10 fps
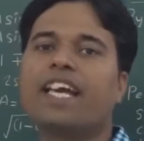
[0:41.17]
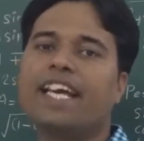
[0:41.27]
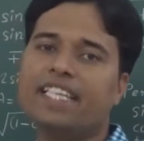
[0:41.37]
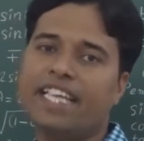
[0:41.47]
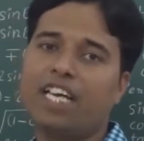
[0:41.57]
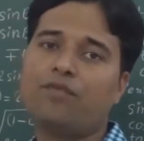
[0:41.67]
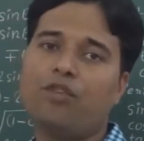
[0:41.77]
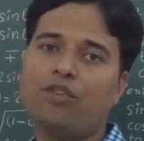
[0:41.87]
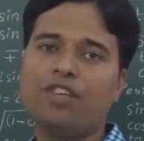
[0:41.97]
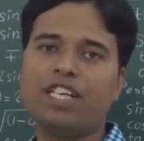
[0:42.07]
in their
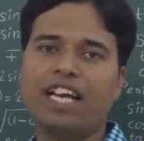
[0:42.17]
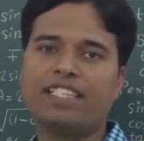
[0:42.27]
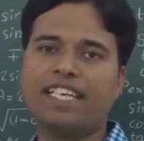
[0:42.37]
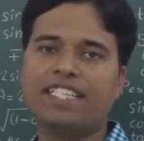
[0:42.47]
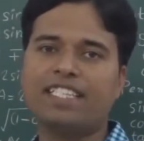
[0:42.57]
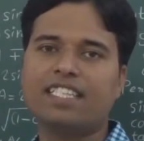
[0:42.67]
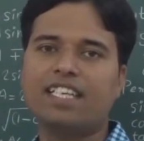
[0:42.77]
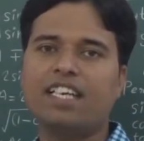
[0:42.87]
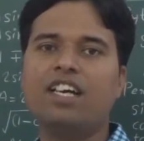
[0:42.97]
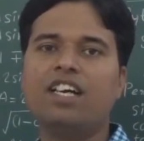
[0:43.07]
following classes,
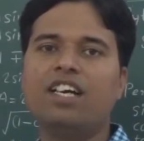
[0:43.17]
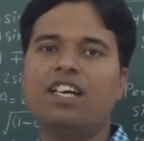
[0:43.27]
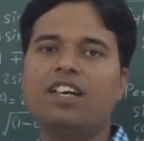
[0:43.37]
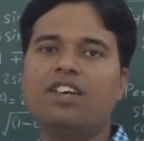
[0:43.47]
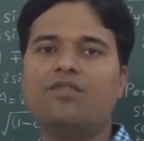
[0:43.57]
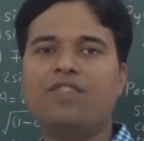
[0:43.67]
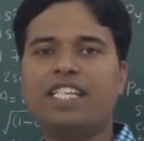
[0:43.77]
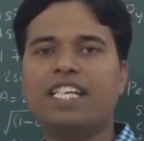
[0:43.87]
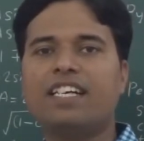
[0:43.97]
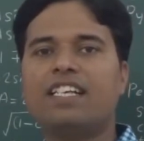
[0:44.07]

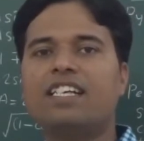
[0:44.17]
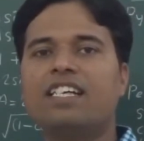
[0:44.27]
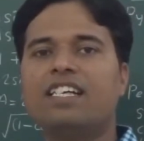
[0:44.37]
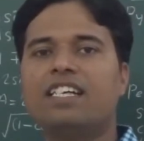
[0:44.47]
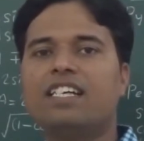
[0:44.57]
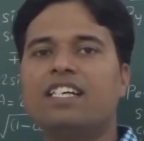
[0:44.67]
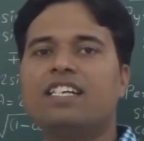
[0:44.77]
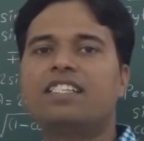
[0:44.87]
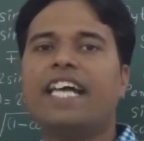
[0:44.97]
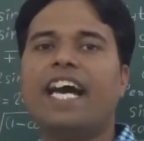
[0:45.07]
whether
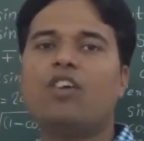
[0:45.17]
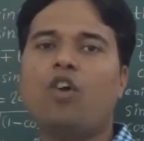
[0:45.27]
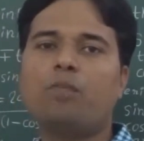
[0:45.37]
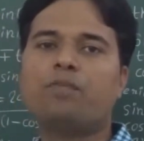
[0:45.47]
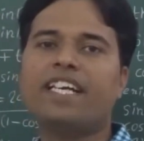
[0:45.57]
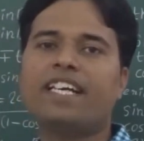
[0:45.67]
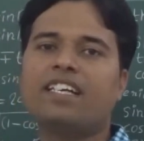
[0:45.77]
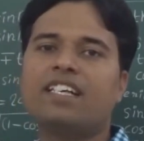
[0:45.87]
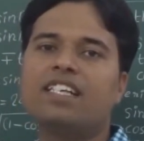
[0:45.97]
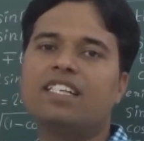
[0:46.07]
they are
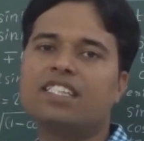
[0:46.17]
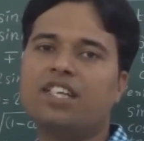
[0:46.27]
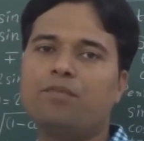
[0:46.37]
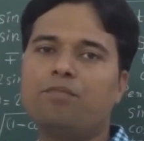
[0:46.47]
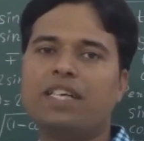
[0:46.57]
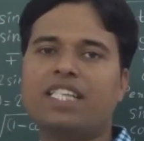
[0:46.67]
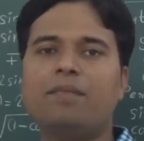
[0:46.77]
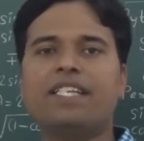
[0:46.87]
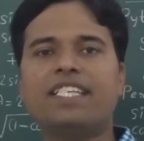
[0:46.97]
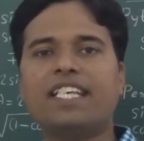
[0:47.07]
opting the
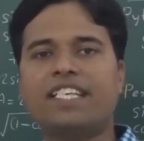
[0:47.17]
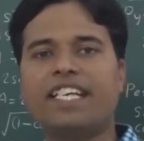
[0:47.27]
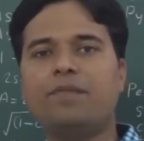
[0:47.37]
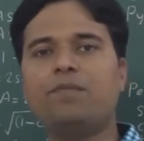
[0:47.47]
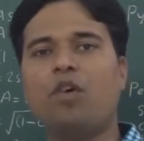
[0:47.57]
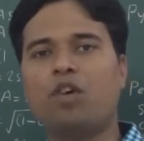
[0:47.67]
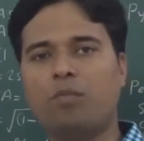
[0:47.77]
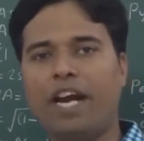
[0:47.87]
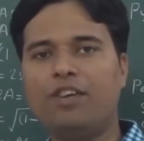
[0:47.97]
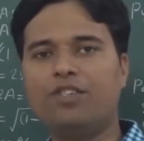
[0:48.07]
mathematics stream or
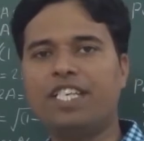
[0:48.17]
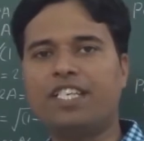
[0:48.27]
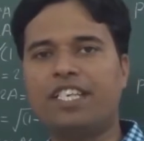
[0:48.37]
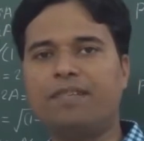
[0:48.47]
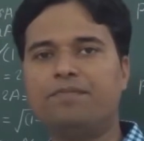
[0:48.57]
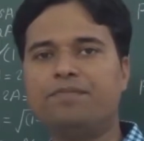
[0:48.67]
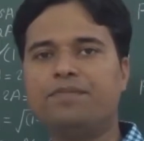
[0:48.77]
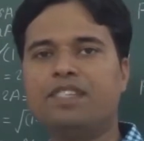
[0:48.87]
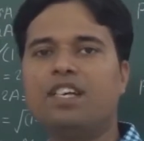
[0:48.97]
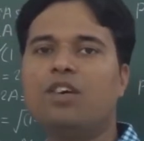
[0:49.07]
biology stream.
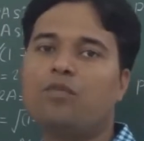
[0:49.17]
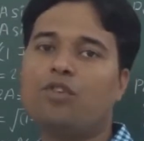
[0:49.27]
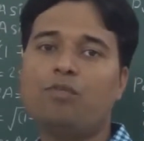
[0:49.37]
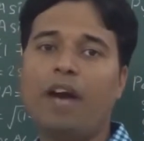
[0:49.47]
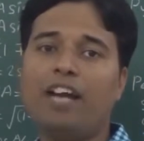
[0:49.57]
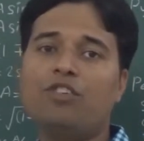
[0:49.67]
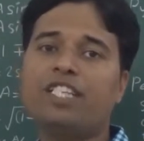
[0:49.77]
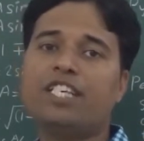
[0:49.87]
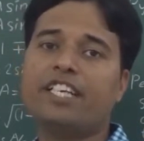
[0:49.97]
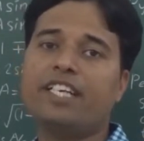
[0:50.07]
For
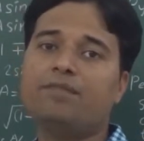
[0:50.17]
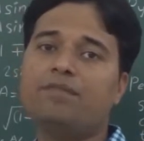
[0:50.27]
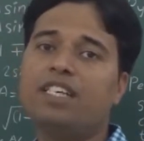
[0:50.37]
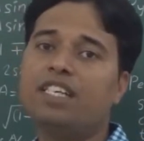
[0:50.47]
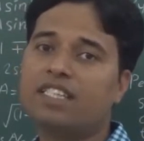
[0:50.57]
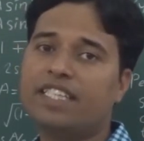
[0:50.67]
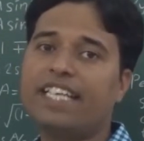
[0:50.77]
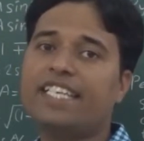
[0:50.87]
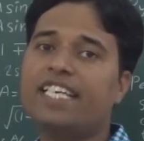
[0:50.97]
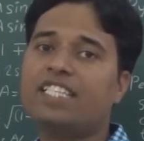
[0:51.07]
biology stream,
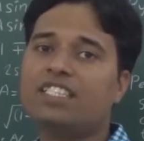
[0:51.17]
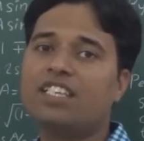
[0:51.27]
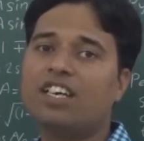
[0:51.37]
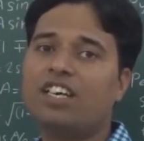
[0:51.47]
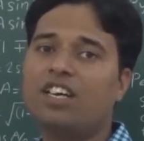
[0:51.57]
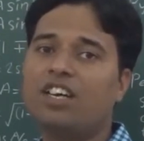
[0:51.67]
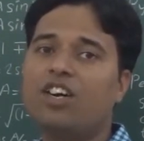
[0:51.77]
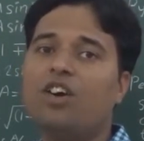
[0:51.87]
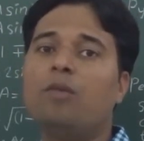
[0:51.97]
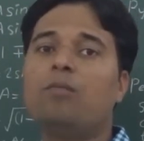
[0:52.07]
that is
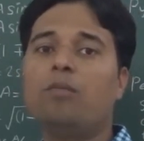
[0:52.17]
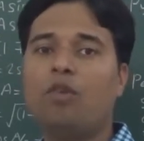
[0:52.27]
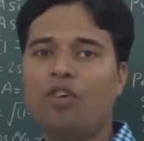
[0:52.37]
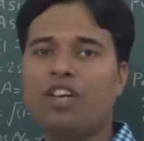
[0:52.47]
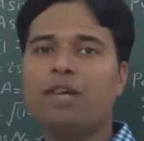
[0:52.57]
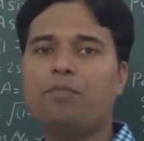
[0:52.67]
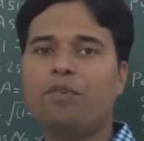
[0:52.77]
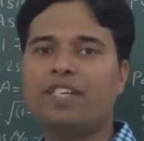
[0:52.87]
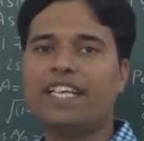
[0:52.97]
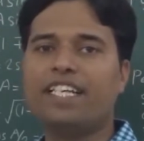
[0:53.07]
more
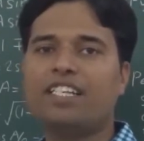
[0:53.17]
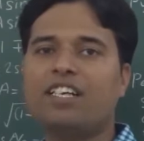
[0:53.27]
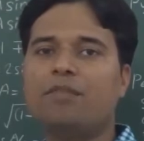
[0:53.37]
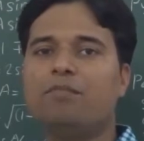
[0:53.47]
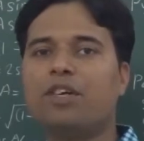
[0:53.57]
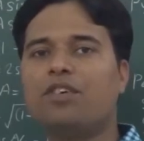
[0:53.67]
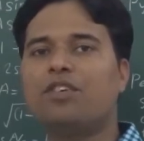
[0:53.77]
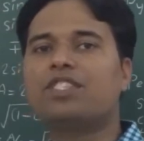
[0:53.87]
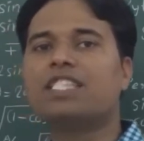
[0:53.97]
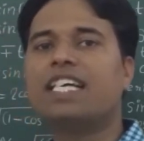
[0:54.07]
important
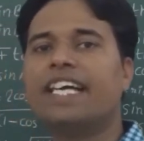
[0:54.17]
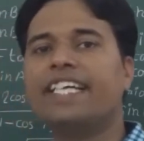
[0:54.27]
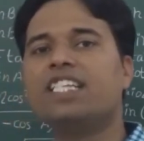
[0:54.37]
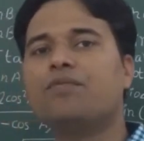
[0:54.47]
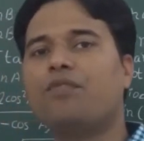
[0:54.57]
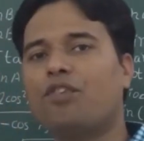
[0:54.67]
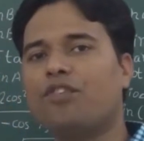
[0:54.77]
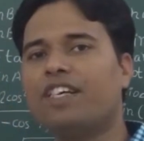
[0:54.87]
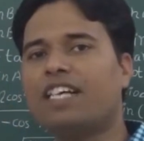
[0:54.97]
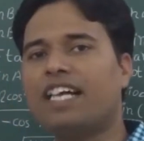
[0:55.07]
because in the
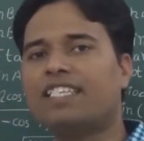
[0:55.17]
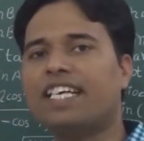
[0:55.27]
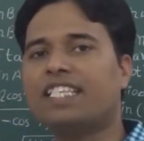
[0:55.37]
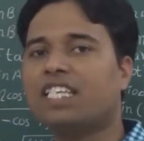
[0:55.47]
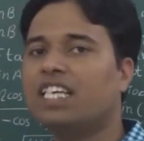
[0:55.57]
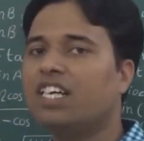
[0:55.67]
following classes